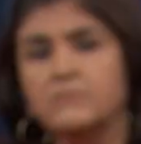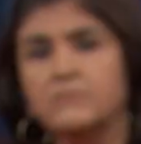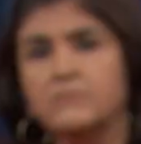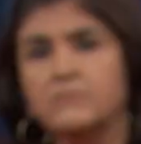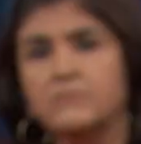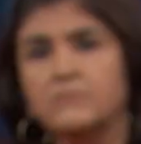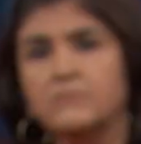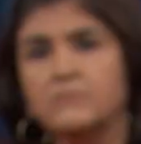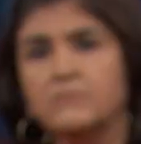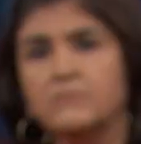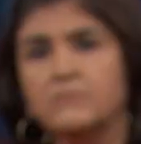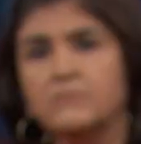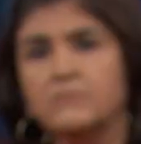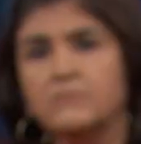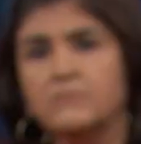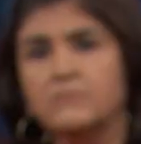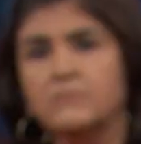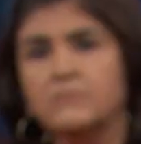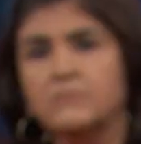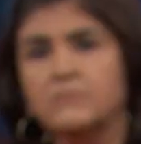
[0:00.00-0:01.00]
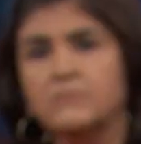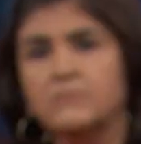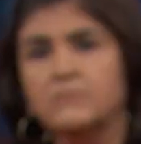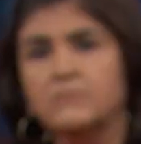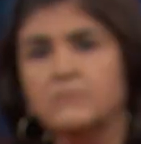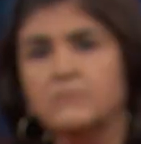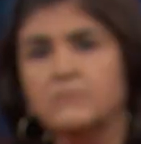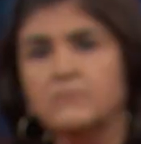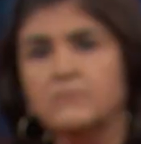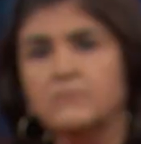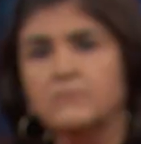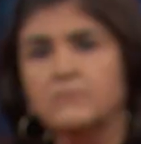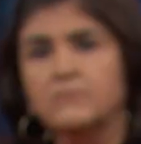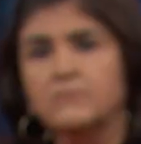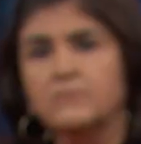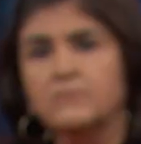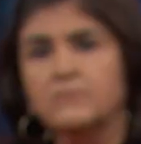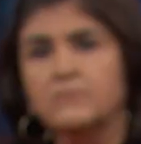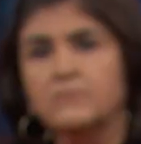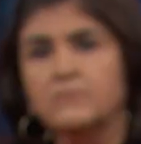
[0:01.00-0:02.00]

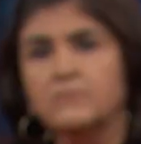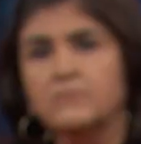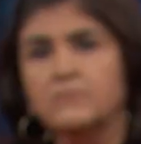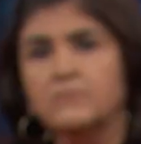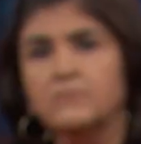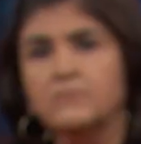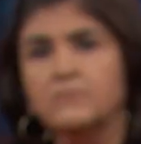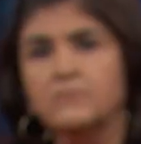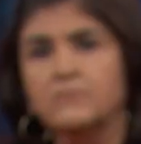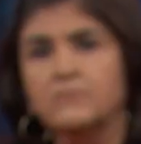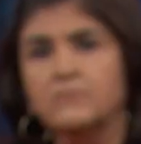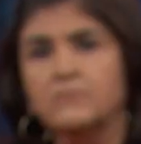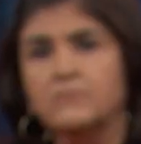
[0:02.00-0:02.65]
No words are spoken by the person on screen.